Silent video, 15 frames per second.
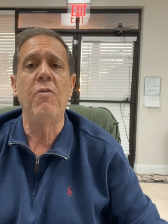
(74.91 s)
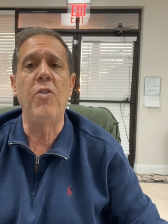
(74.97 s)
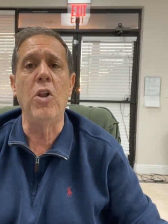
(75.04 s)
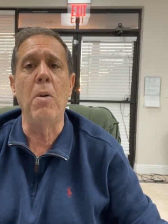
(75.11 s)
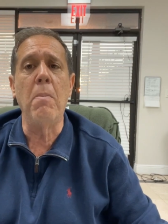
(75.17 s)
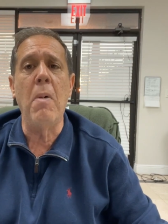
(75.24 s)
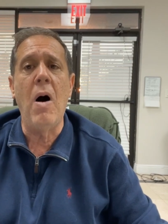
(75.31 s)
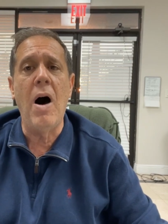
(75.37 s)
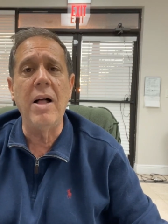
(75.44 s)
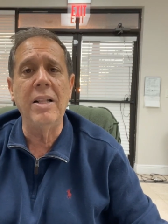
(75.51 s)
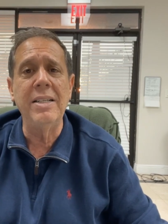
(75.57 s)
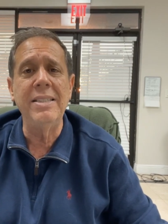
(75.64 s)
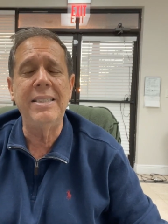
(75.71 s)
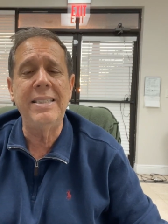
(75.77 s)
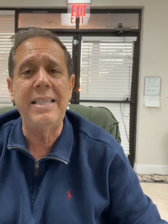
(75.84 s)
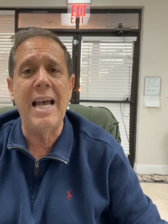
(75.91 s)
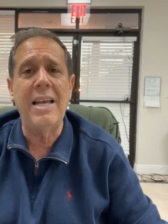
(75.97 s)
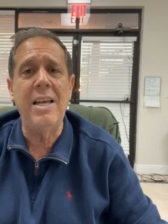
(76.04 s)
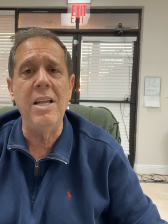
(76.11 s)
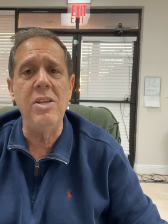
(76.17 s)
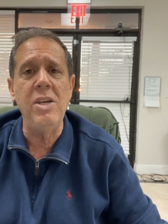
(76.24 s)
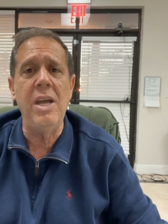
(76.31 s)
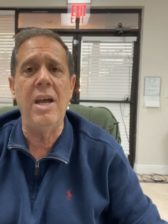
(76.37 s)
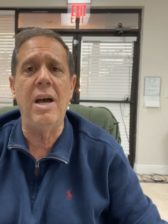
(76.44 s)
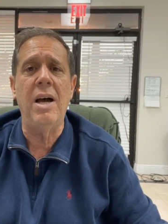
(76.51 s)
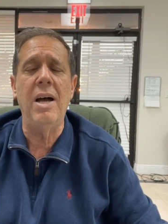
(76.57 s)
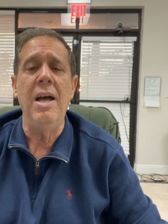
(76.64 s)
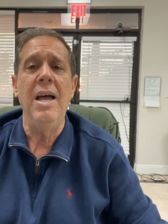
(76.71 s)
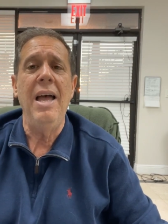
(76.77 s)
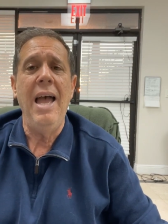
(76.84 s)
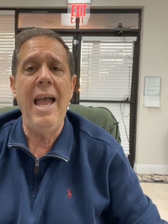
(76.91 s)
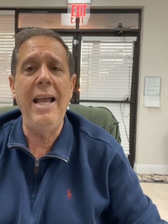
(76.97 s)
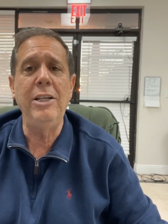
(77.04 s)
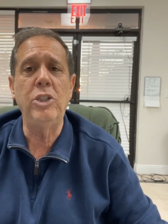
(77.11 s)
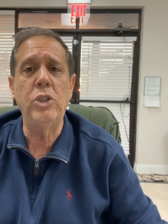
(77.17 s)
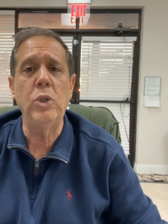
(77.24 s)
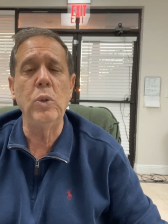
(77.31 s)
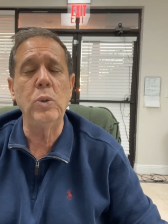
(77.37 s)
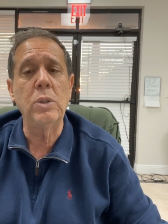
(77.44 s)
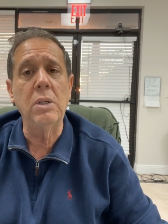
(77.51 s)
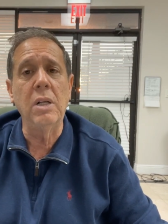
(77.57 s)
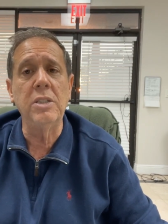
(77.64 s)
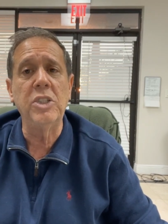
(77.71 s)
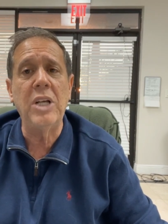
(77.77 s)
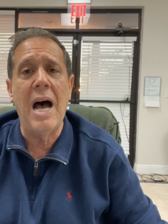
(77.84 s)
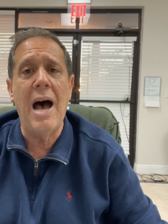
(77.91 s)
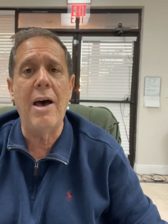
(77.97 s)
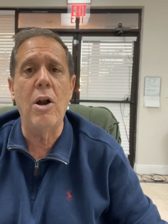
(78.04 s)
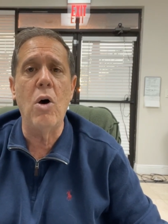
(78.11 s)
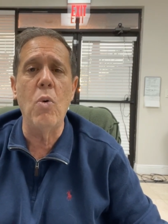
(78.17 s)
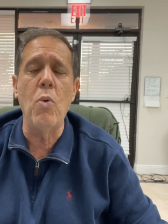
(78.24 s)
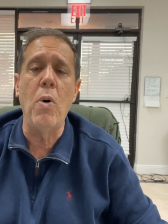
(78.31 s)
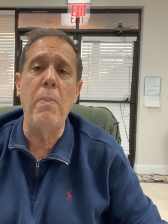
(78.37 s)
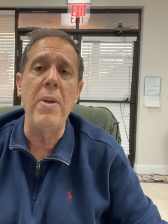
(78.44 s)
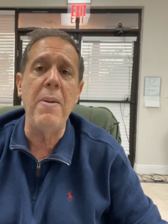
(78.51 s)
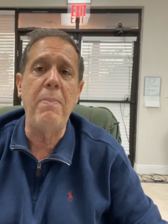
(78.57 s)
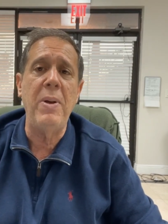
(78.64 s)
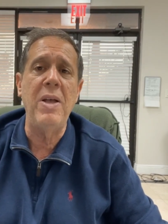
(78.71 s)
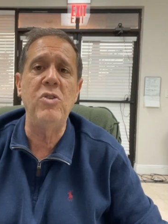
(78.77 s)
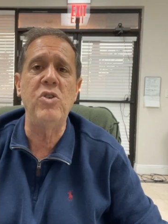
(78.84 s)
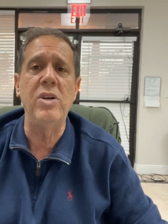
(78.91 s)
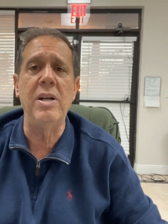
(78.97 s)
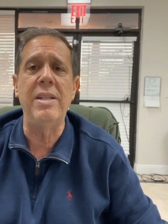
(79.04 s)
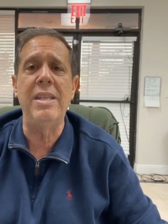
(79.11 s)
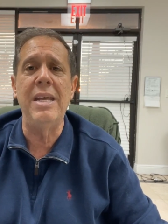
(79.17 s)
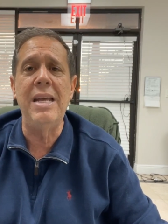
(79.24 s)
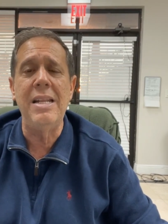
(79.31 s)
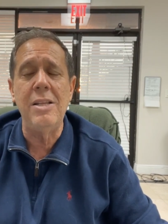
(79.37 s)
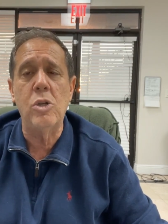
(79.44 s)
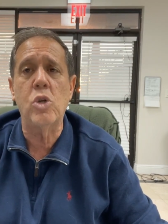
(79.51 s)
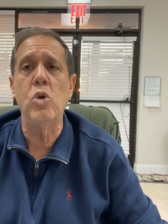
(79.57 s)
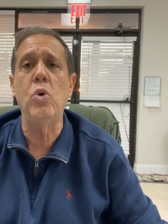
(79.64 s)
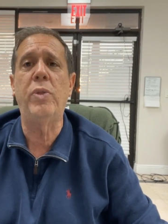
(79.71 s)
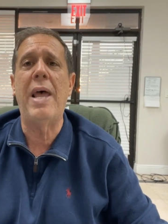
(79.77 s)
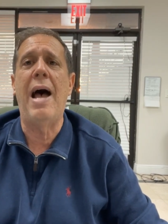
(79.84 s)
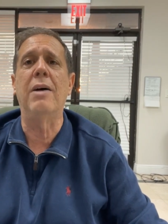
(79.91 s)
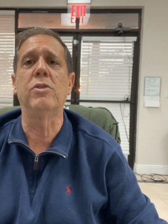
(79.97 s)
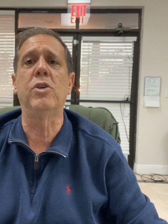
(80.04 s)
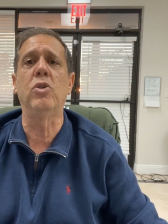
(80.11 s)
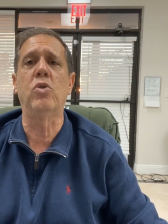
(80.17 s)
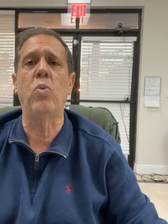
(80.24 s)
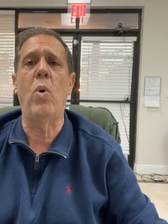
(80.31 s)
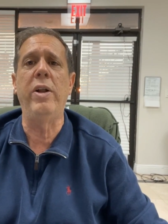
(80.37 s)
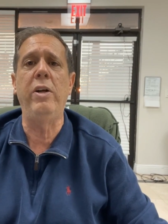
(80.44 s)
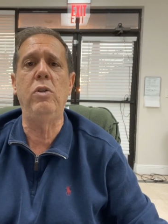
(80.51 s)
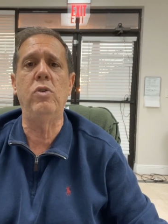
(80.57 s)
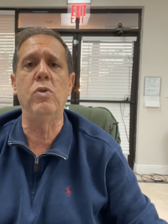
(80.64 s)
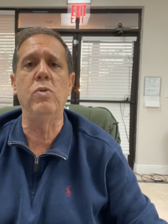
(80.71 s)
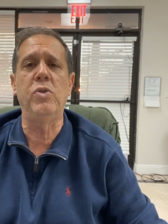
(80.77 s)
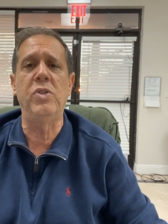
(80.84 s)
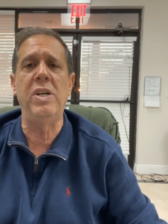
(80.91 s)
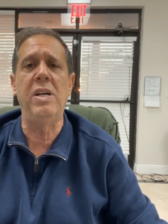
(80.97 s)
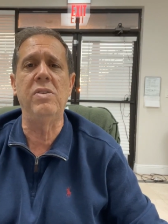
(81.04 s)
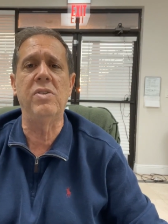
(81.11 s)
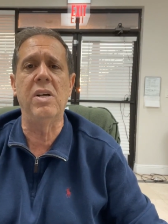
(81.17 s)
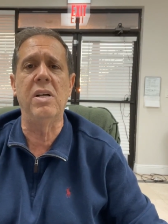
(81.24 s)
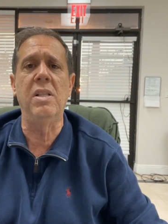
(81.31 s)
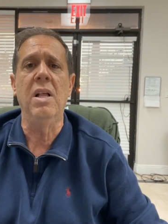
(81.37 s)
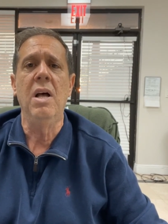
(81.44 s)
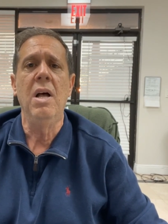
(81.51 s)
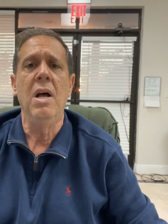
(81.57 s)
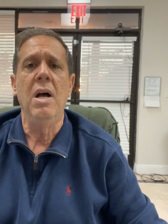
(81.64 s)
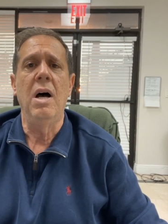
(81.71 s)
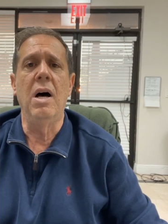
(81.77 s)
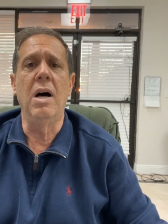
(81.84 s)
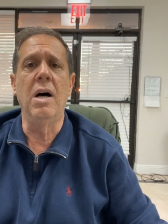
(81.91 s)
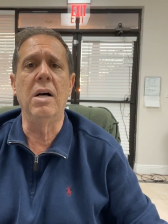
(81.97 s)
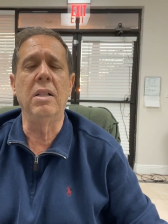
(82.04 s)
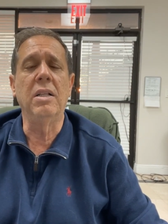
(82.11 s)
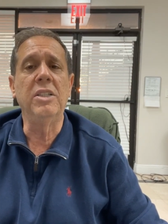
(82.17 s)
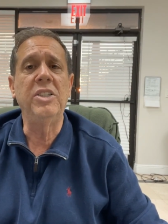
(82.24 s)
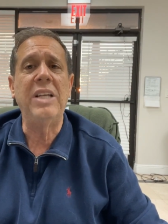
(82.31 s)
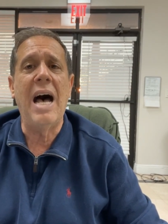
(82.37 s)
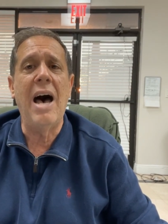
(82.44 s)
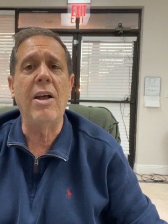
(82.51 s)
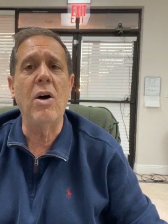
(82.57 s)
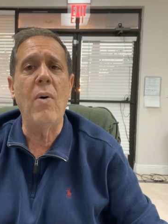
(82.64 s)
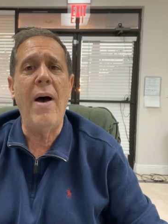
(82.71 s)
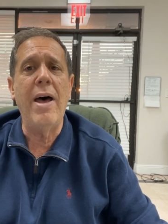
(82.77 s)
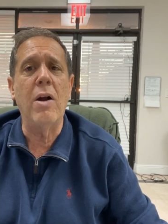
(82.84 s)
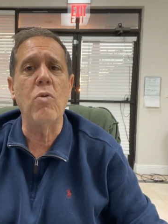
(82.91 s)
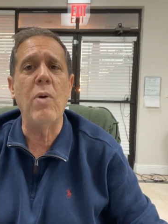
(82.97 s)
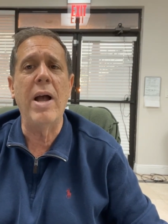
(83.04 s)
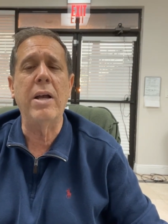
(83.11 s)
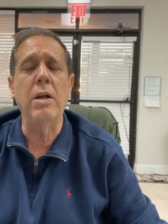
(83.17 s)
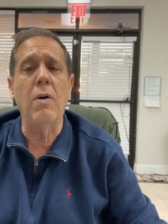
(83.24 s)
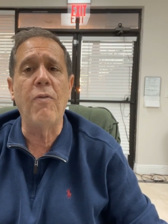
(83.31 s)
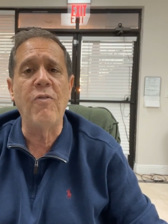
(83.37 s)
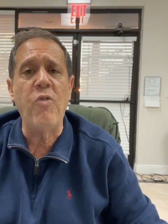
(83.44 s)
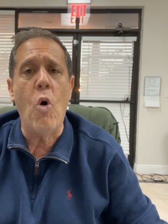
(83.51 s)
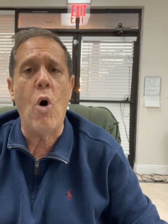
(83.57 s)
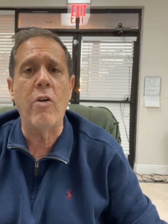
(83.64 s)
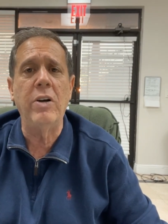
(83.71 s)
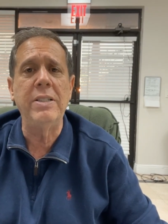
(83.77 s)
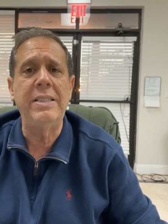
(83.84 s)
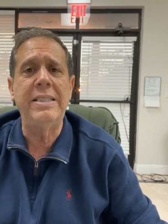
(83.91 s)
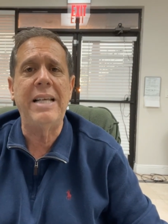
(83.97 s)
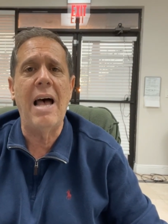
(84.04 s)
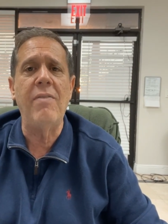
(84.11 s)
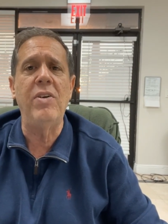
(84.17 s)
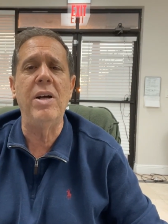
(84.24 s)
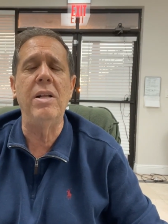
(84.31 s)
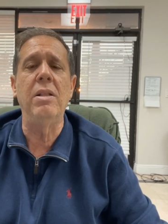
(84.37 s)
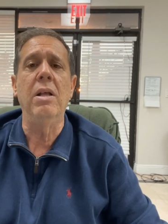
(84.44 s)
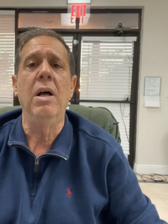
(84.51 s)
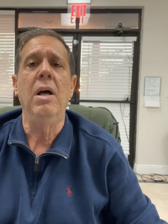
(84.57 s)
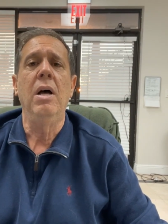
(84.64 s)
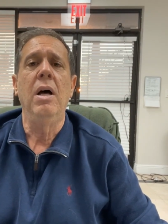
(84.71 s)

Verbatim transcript: For the Marlins, second year, Jesus Luzardo will be pitching in 2022 season. Uh, Luzardo had a record of 4 and 7.